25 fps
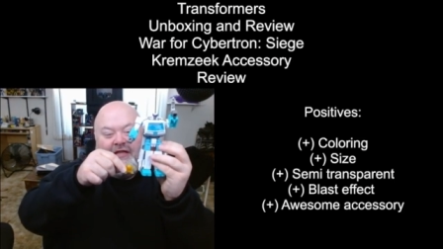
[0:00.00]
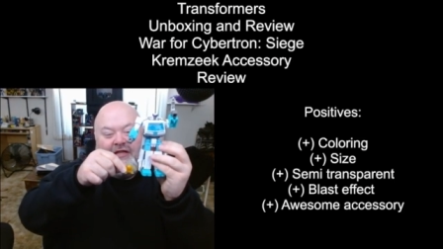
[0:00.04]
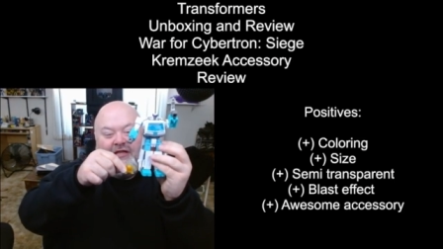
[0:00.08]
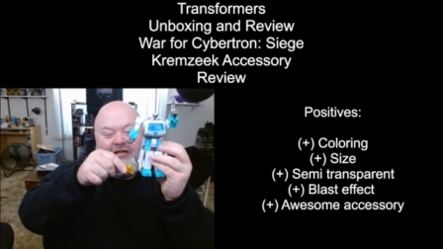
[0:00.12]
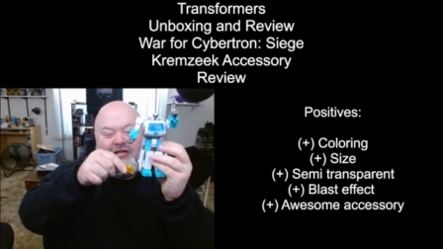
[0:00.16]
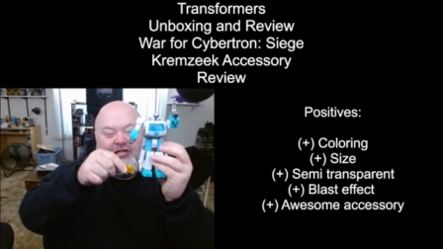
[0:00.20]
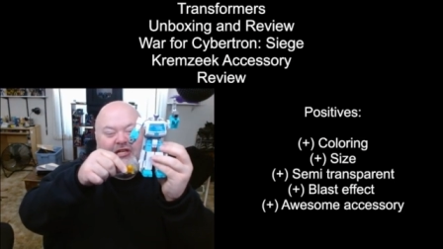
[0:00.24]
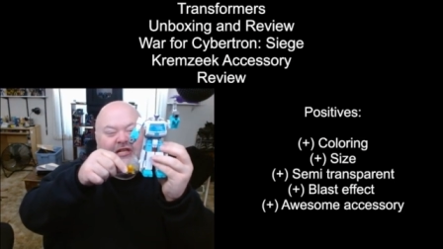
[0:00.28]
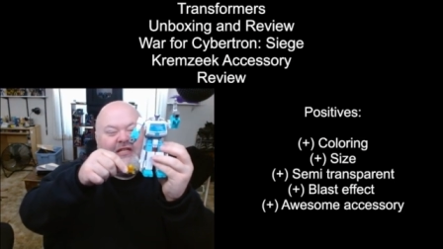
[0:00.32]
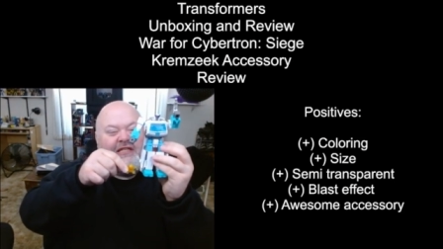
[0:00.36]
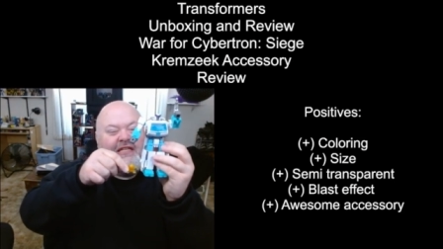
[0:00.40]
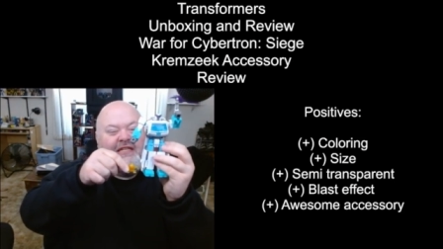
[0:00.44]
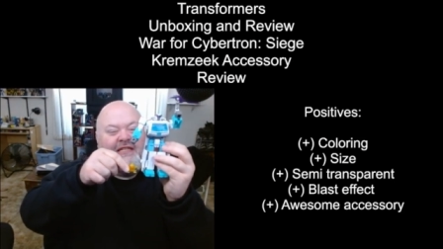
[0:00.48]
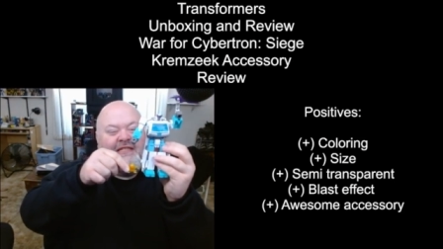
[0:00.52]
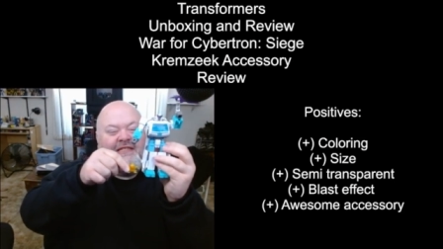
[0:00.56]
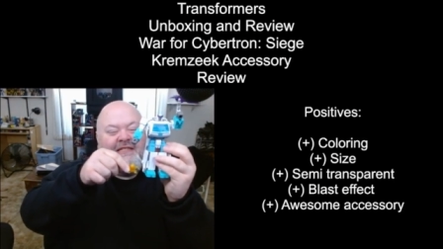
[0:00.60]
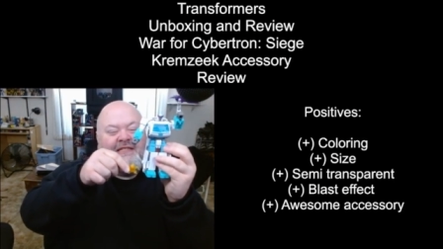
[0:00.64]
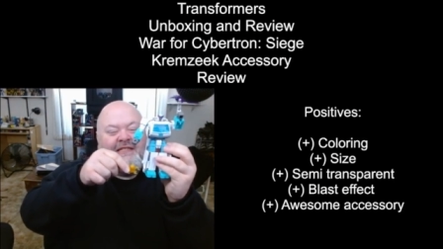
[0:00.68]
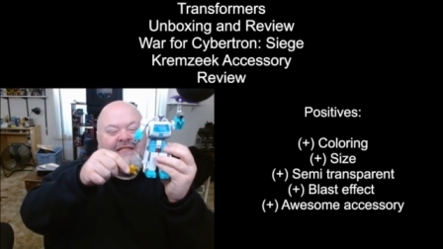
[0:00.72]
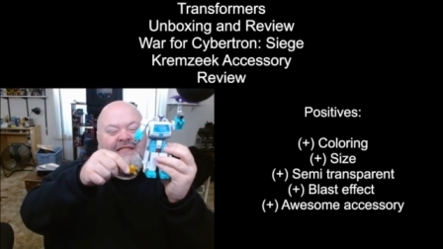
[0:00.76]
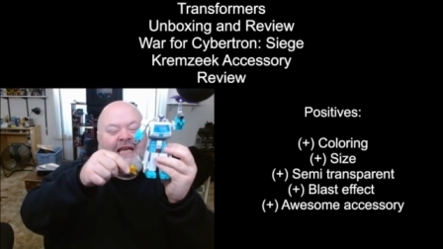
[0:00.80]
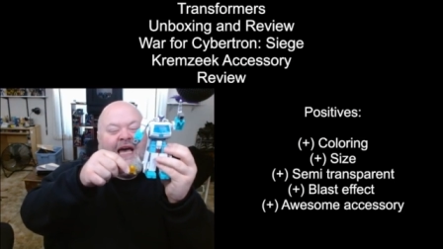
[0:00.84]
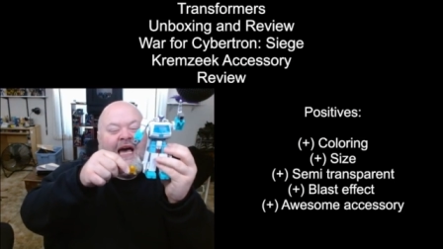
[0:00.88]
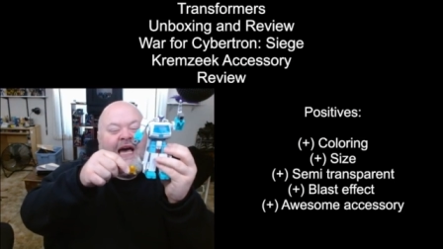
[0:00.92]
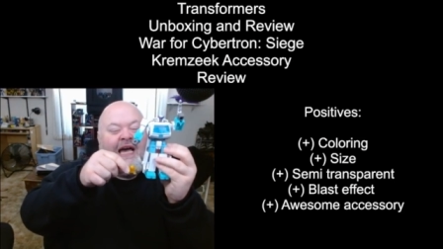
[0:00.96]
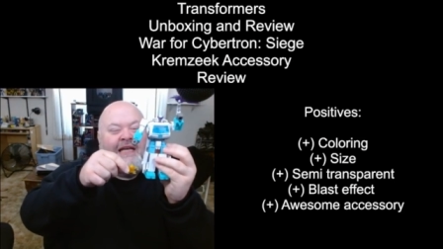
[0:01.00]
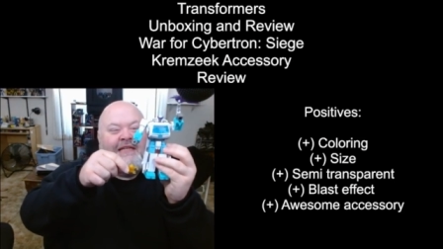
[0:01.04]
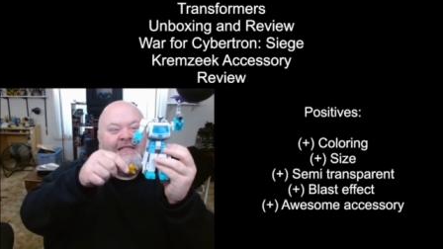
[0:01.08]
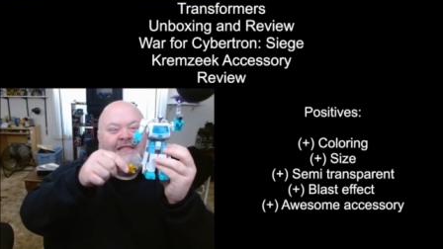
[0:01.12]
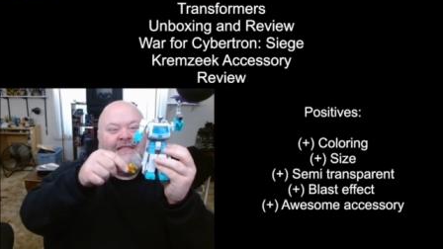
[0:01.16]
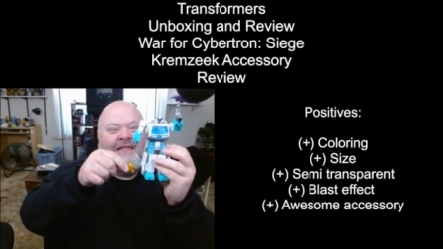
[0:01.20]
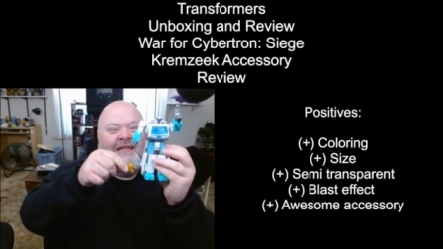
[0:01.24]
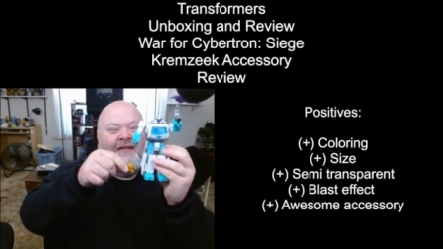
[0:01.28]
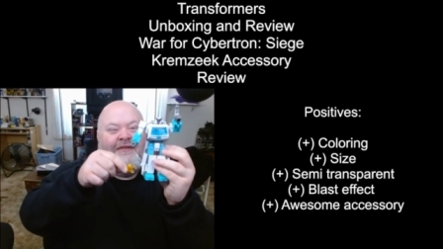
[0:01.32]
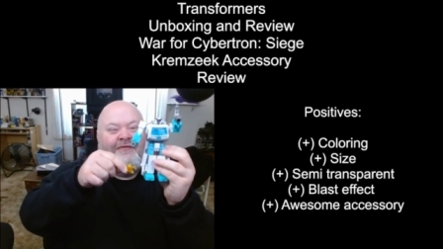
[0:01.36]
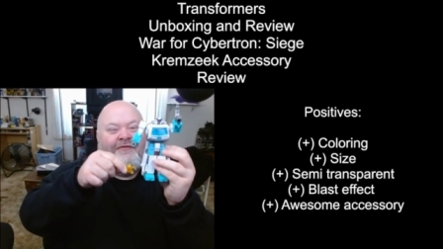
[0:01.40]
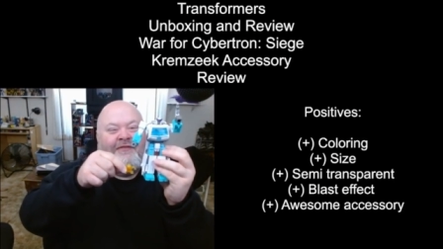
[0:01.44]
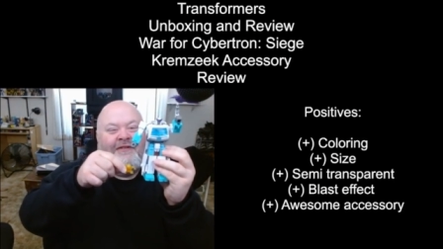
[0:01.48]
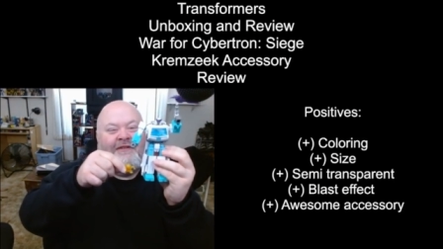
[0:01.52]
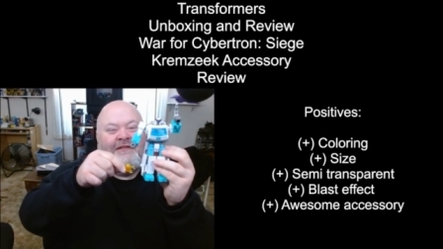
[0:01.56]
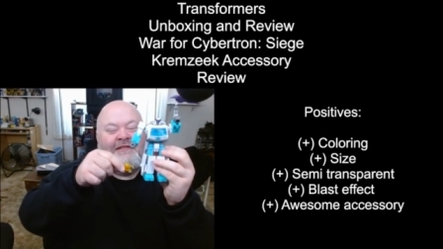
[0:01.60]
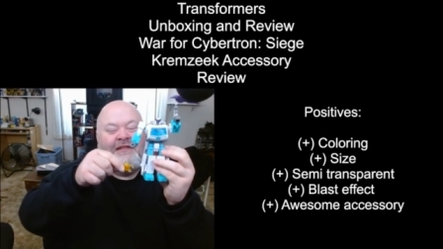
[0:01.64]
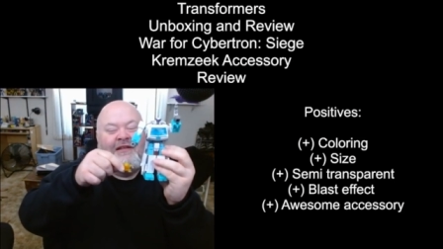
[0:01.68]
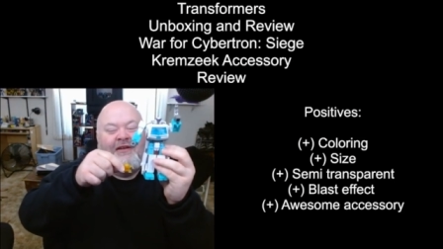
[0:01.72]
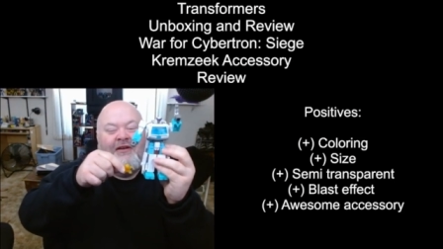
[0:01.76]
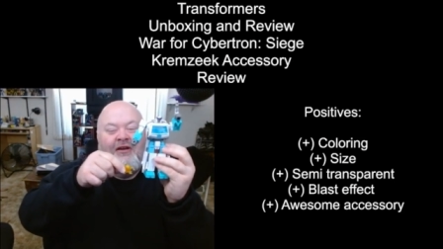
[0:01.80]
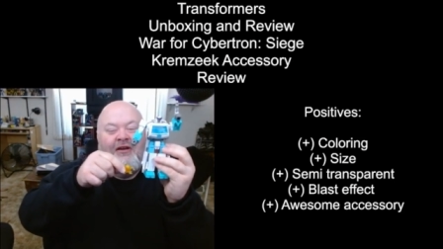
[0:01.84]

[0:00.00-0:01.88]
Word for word: just the size difference.